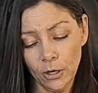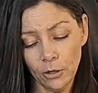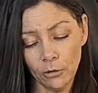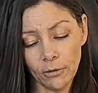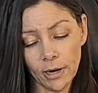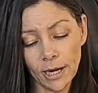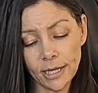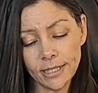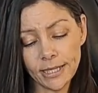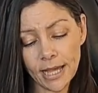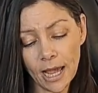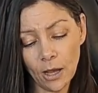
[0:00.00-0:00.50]

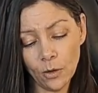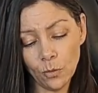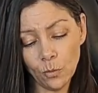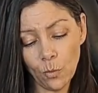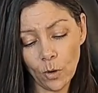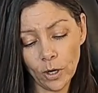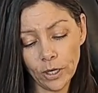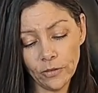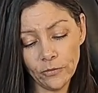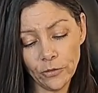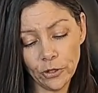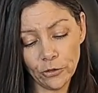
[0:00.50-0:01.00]
Write down
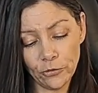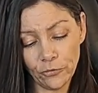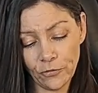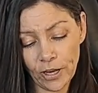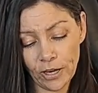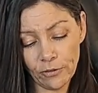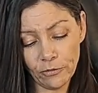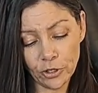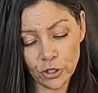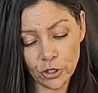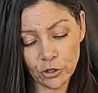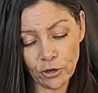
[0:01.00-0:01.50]
one of your
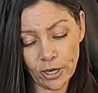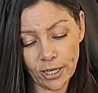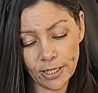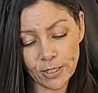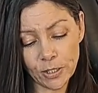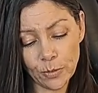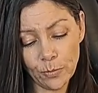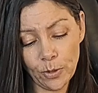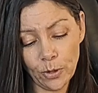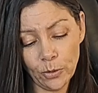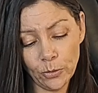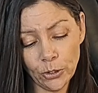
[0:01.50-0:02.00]
favorite
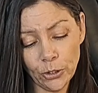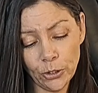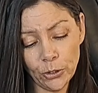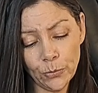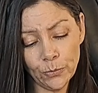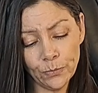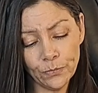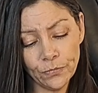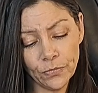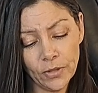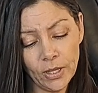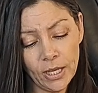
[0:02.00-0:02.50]
traits about
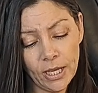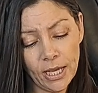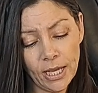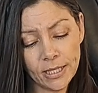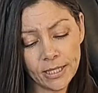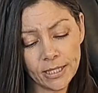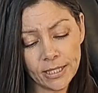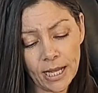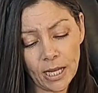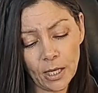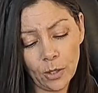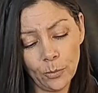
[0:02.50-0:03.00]
you
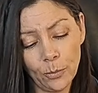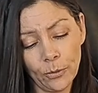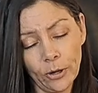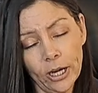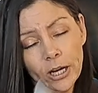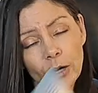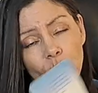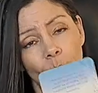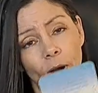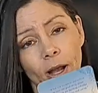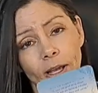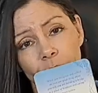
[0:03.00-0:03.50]
and
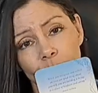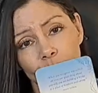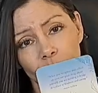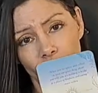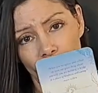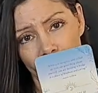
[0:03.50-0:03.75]
celebrate why you